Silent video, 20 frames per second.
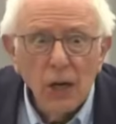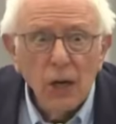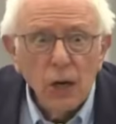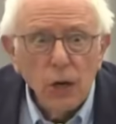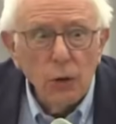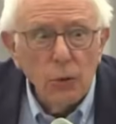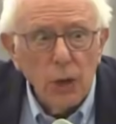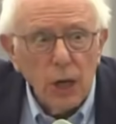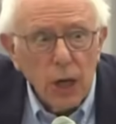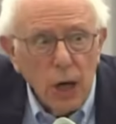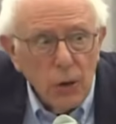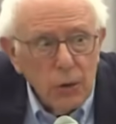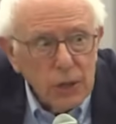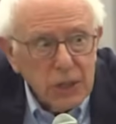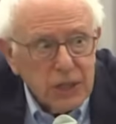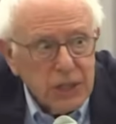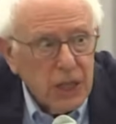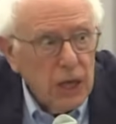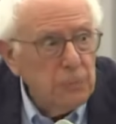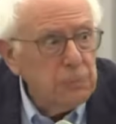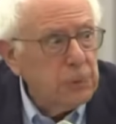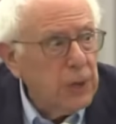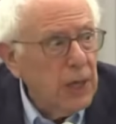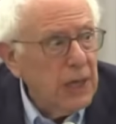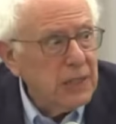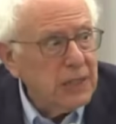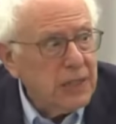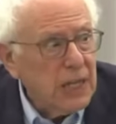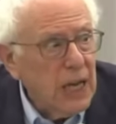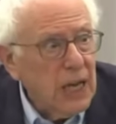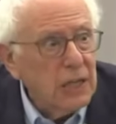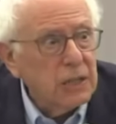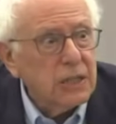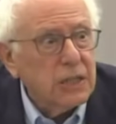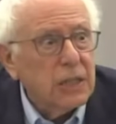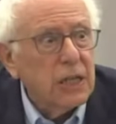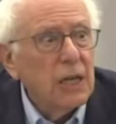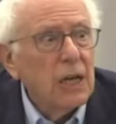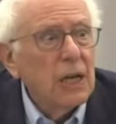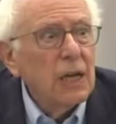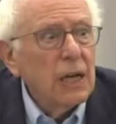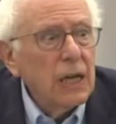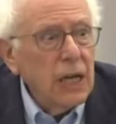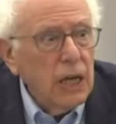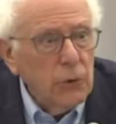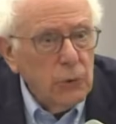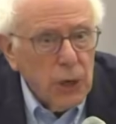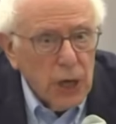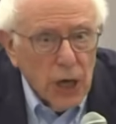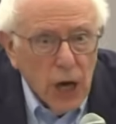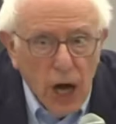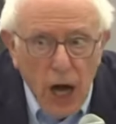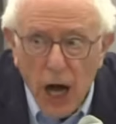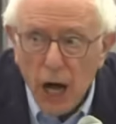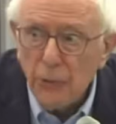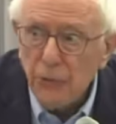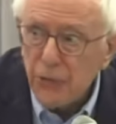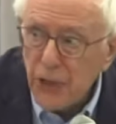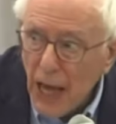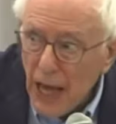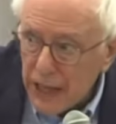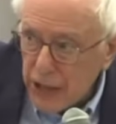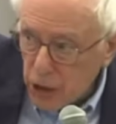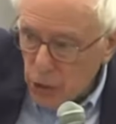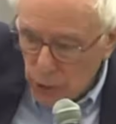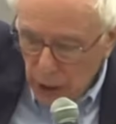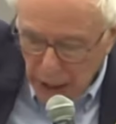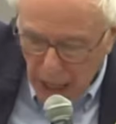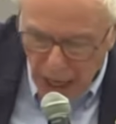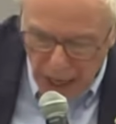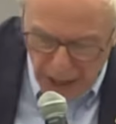or we're going someplace else, here we are. Thank you again.